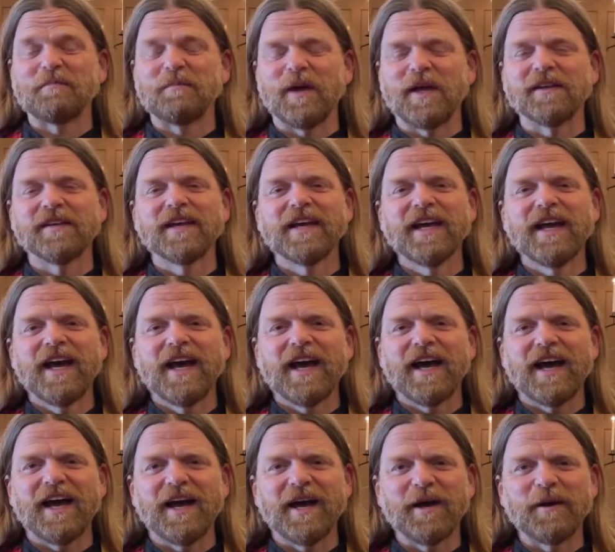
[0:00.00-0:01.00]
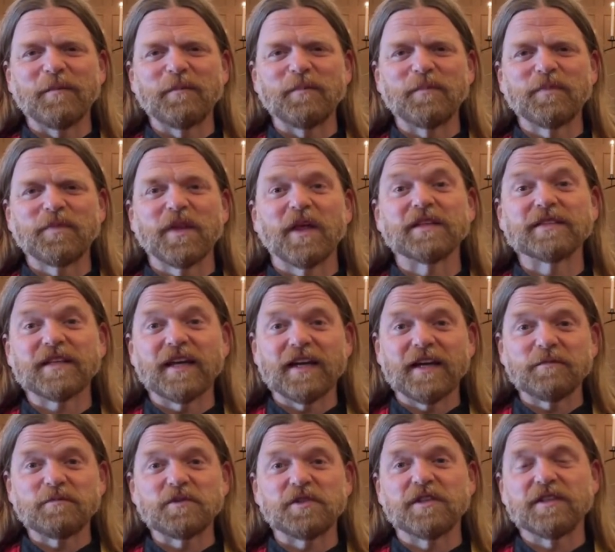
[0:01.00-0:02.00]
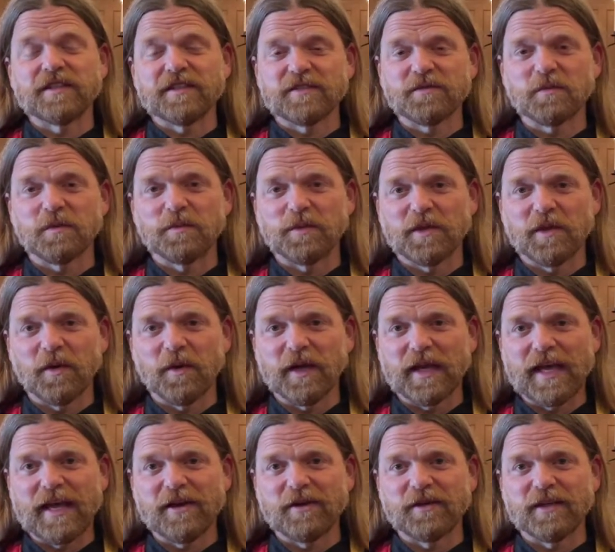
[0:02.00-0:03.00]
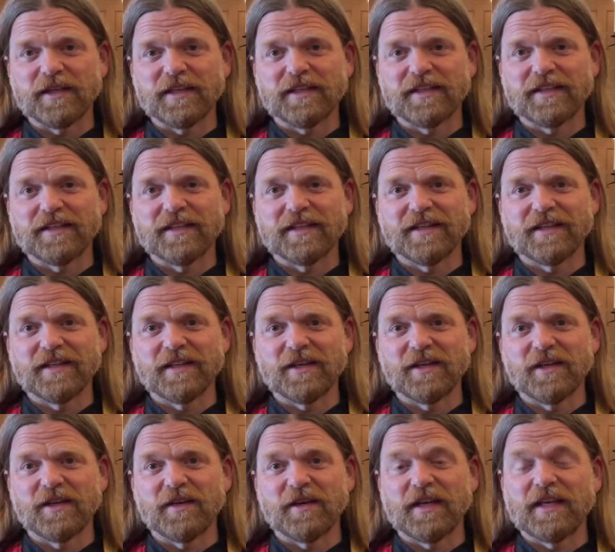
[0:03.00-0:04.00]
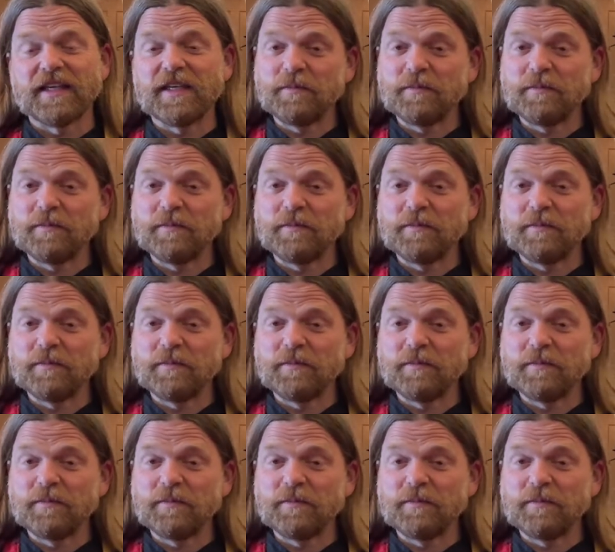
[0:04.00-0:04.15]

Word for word: But um, a sign up genius will be going out in the